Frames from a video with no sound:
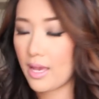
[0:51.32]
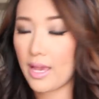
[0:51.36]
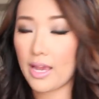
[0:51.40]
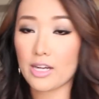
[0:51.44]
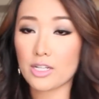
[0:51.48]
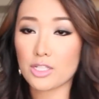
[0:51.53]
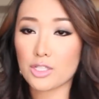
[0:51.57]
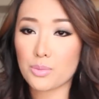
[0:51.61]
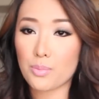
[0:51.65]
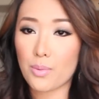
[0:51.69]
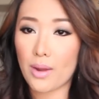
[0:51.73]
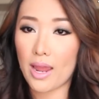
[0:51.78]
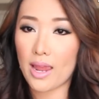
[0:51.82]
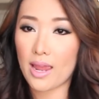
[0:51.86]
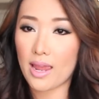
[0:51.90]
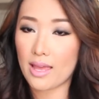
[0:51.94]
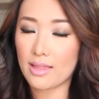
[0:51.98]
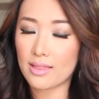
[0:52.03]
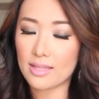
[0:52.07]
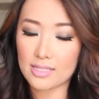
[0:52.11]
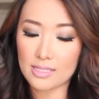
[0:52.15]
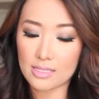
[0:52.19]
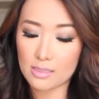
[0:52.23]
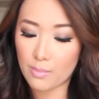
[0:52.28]
hairspray
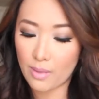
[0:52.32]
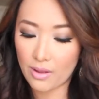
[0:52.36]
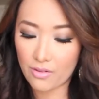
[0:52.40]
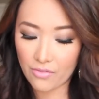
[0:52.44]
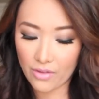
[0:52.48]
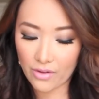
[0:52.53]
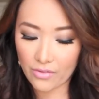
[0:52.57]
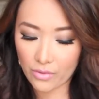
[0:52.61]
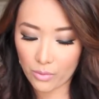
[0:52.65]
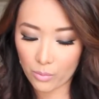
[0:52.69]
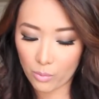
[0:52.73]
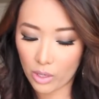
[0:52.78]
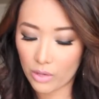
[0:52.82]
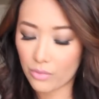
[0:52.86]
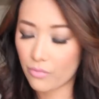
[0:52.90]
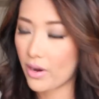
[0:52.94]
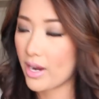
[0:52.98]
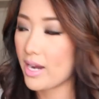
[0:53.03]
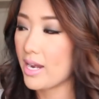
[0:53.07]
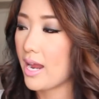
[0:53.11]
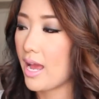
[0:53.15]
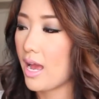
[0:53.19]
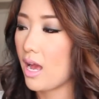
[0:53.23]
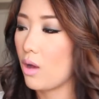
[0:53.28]
and this is my favorite one
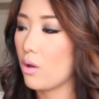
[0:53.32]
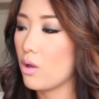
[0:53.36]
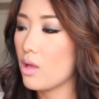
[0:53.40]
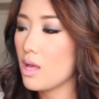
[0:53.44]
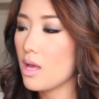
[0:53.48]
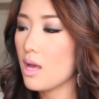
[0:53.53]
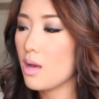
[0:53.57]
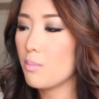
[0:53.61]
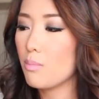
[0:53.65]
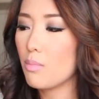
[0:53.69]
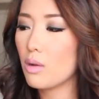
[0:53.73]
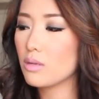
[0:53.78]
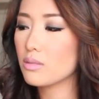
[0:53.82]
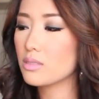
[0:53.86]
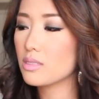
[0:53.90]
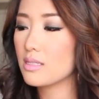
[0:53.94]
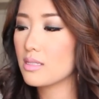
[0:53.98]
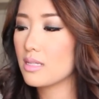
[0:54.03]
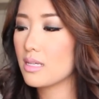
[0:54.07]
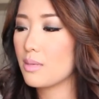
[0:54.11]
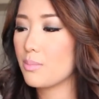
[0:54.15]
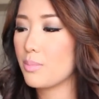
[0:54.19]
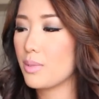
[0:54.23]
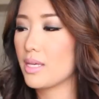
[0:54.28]
right now
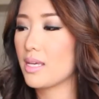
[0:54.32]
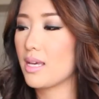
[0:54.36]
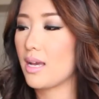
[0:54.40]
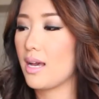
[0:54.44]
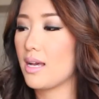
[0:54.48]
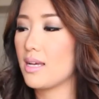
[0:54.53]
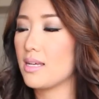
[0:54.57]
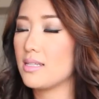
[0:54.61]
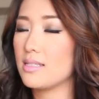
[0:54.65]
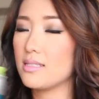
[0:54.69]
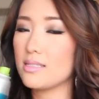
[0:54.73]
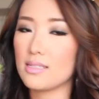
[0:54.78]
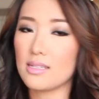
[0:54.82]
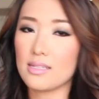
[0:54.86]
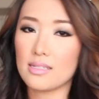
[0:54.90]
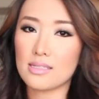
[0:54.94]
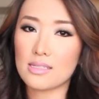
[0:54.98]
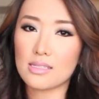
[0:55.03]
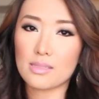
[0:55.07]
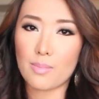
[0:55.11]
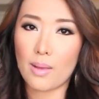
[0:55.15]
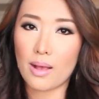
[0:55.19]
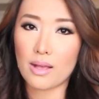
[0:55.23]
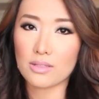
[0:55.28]
mostly because
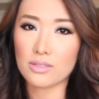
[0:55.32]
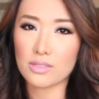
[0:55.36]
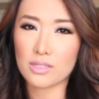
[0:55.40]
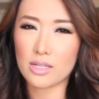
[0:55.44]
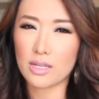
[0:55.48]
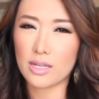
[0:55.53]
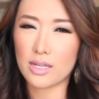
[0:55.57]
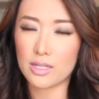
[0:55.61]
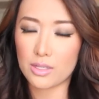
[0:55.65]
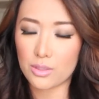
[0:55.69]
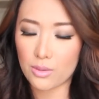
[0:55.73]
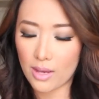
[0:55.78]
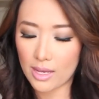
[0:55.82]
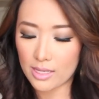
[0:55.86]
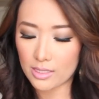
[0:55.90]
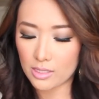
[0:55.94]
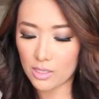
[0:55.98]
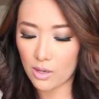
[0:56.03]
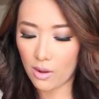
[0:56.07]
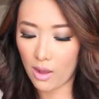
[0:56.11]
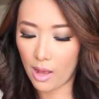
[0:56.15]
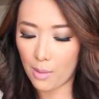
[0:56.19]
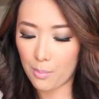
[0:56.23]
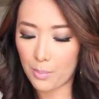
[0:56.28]
it smells good. You guys
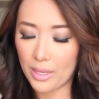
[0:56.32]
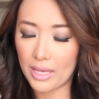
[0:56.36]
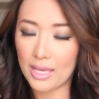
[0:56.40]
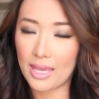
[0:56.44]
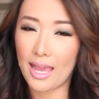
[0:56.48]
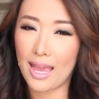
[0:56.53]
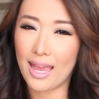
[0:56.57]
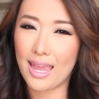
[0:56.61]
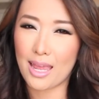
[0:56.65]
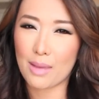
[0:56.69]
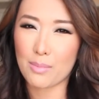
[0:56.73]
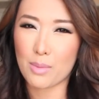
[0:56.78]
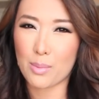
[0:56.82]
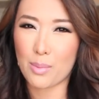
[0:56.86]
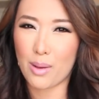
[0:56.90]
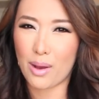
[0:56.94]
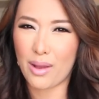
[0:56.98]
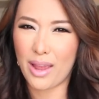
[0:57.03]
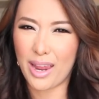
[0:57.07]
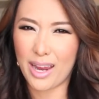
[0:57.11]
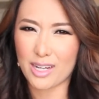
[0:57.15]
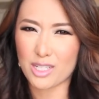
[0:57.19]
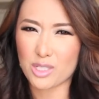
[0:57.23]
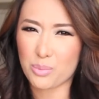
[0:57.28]
know how picky I am
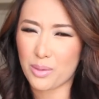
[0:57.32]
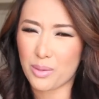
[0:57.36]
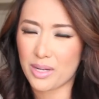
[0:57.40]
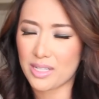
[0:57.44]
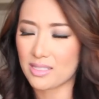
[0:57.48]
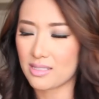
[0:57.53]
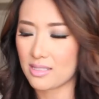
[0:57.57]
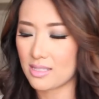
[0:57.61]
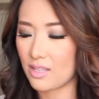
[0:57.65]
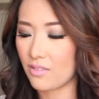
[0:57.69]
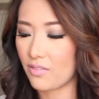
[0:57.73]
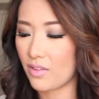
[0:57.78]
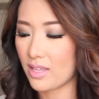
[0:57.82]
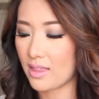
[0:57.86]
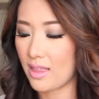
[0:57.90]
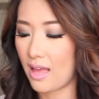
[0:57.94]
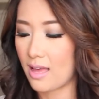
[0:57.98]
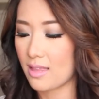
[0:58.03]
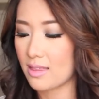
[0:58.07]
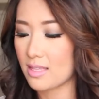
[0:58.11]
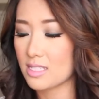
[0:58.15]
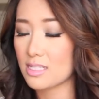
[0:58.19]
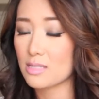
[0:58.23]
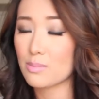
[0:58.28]
about hairsprays and stuff like
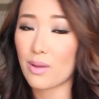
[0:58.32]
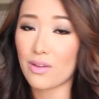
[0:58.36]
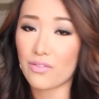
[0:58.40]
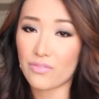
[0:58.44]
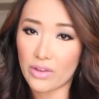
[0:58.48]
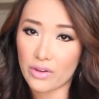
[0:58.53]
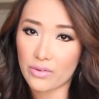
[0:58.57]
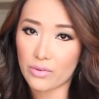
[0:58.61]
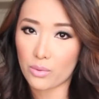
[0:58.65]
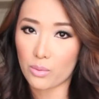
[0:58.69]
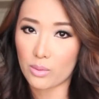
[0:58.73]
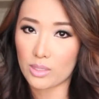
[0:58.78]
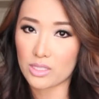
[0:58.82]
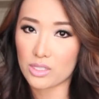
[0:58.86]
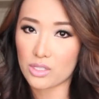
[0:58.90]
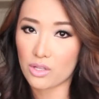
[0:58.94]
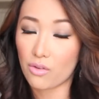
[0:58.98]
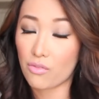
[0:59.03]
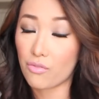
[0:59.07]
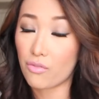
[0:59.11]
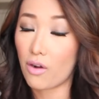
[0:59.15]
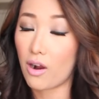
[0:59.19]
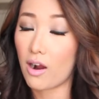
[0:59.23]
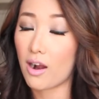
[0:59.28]
that. This is my favorite one
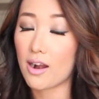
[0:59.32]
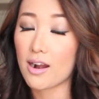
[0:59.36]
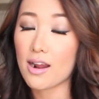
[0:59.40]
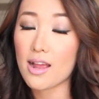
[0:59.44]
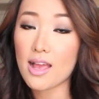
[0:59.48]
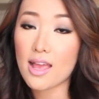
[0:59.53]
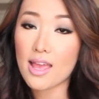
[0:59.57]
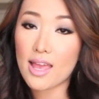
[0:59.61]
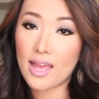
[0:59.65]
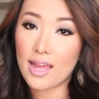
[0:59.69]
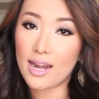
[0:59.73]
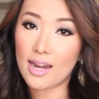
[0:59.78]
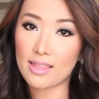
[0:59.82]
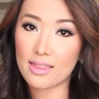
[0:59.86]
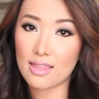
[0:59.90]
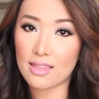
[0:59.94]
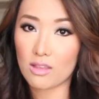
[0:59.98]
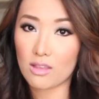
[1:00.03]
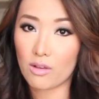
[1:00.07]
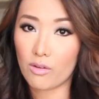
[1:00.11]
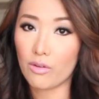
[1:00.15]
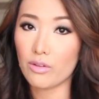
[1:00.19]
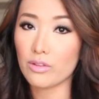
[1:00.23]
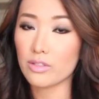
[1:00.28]
so far and I
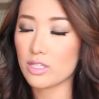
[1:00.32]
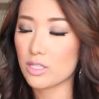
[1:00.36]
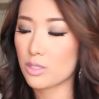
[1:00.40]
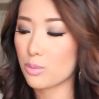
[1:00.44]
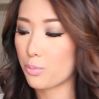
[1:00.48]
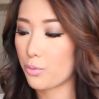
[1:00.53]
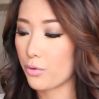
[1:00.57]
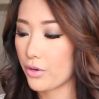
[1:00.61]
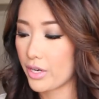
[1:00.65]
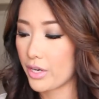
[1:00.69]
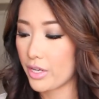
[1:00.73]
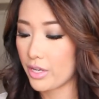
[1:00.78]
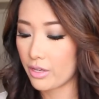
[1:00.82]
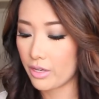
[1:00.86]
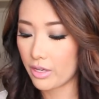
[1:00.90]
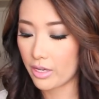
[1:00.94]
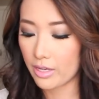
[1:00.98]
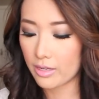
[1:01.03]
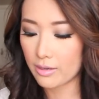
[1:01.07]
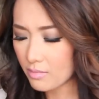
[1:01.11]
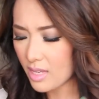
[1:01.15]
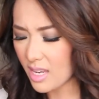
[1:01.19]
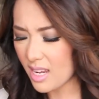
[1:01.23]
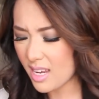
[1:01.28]
the hold is pretty
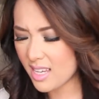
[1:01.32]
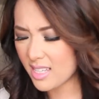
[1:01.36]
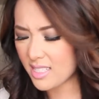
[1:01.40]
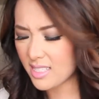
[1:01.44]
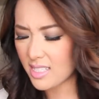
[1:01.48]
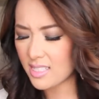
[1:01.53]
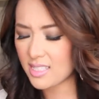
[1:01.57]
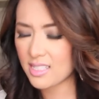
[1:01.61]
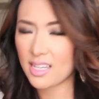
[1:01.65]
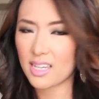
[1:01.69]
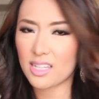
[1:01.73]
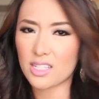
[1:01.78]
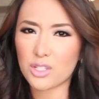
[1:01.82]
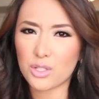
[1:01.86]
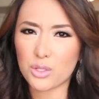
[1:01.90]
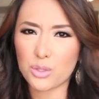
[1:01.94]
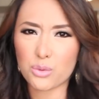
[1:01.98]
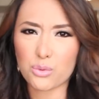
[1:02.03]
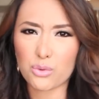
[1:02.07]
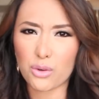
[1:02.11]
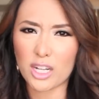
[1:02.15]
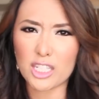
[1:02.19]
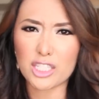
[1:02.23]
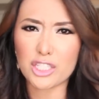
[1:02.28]
good and it doesn't get
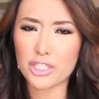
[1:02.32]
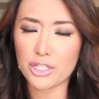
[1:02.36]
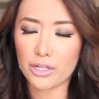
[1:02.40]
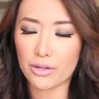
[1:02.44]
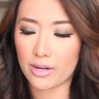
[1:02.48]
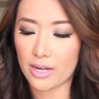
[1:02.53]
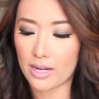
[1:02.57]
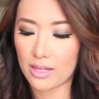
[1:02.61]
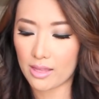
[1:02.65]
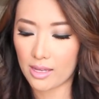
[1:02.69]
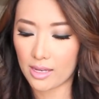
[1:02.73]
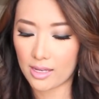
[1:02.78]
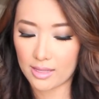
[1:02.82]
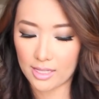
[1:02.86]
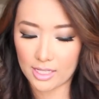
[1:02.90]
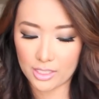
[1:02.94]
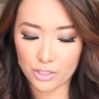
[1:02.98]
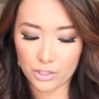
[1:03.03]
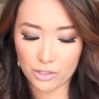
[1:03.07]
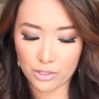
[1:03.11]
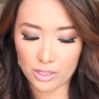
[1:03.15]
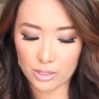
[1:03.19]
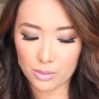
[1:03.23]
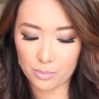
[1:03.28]
too crunchy or anything
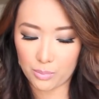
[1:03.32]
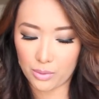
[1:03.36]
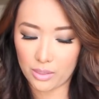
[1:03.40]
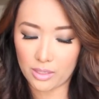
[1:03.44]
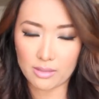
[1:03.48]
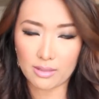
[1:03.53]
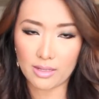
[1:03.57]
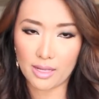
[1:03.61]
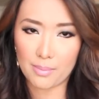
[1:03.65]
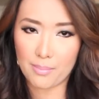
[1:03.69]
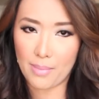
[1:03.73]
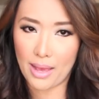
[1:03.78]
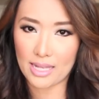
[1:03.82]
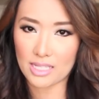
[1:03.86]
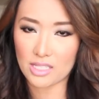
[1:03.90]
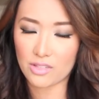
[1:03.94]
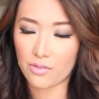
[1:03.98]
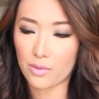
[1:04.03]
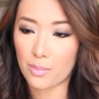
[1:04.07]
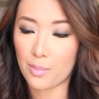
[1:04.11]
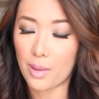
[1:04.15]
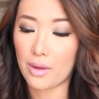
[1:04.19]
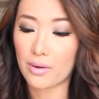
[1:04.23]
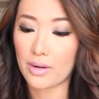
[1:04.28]
unless you just put a
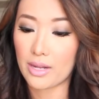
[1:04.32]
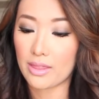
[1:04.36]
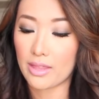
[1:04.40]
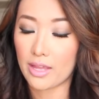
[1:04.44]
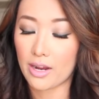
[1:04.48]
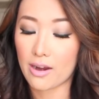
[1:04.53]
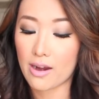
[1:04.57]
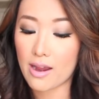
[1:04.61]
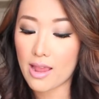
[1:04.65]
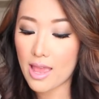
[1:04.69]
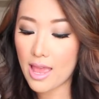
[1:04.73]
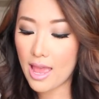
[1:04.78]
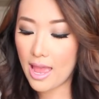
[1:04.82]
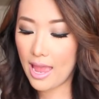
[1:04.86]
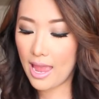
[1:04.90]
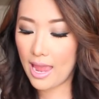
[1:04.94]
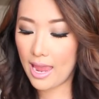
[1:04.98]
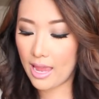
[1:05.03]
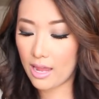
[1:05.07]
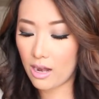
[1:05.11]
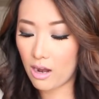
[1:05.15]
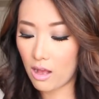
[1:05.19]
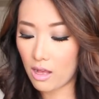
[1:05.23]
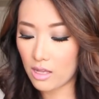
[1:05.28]
massive amount in there.
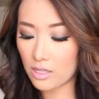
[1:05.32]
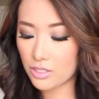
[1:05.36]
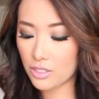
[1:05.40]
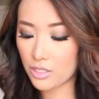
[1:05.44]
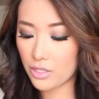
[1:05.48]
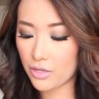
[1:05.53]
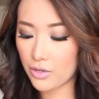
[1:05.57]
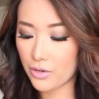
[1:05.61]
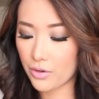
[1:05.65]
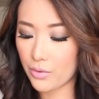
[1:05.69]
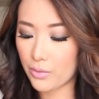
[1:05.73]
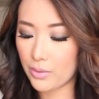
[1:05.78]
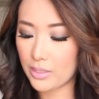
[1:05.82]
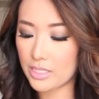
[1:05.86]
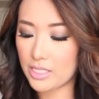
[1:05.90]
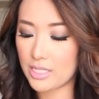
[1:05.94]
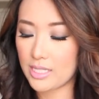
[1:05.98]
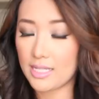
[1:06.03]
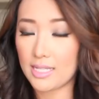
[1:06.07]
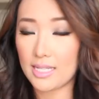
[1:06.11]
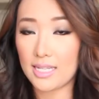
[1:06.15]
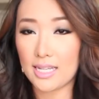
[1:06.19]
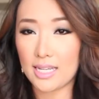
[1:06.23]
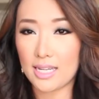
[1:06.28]
And also you're going
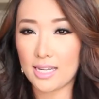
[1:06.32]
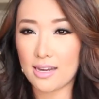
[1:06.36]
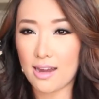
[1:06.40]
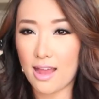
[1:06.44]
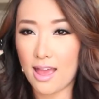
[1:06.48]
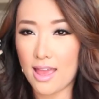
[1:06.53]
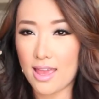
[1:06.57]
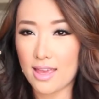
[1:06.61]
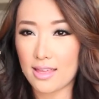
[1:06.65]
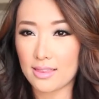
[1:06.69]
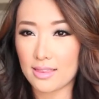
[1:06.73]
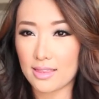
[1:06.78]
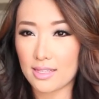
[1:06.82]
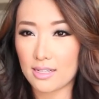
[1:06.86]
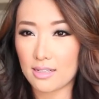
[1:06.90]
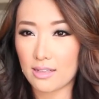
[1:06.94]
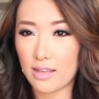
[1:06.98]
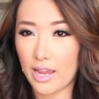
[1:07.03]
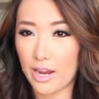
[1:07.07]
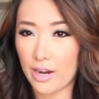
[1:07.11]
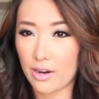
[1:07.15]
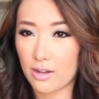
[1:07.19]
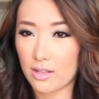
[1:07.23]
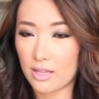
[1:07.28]
to need a
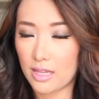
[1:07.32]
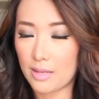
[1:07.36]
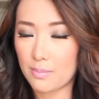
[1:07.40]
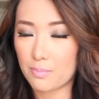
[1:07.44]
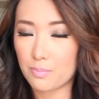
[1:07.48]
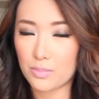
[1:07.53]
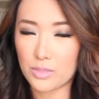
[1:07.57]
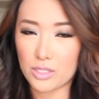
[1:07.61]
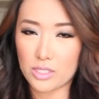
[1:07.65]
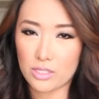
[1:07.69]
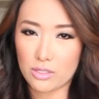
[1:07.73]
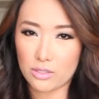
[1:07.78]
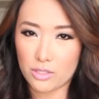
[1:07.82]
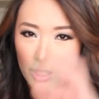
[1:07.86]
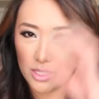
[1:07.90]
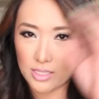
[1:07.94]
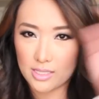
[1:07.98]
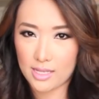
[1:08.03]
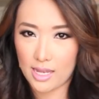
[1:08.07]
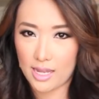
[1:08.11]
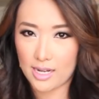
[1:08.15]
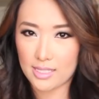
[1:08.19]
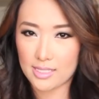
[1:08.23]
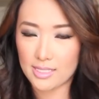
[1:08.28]
little hair clip to
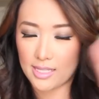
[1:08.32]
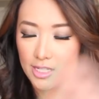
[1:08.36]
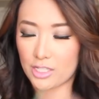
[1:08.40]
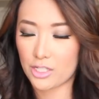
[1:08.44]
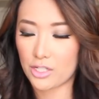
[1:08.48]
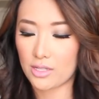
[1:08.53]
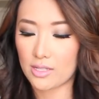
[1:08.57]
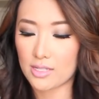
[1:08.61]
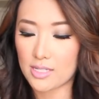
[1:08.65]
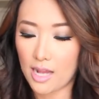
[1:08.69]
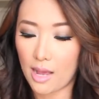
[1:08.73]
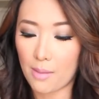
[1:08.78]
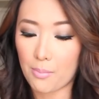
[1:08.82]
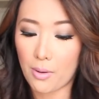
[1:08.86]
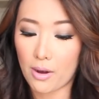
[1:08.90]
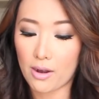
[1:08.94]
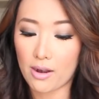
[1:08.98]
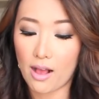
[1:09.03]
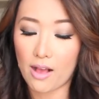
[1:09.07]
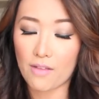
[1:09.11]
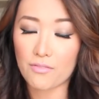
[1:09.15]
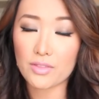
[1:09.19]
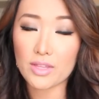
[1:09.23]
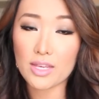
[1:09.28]
just kind of section the top
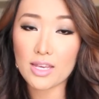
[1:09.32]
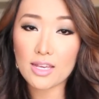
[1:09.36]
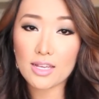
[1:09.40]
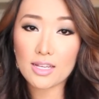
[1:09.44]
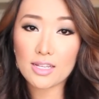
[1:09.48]
part off.